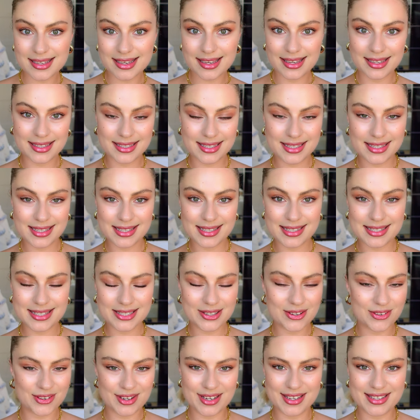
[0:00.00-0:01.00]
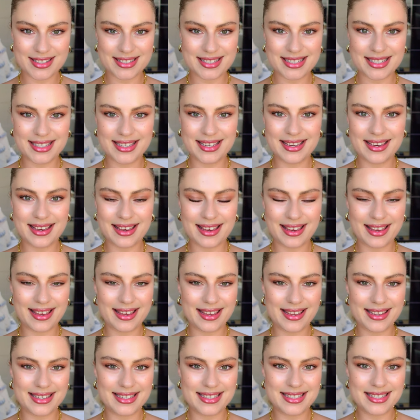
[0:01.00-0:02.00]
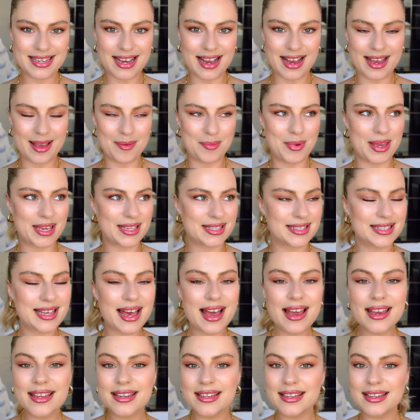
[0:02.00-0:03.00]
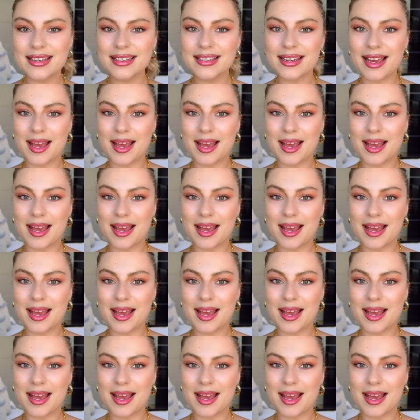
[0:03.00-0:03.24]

it is crazy and I am excited,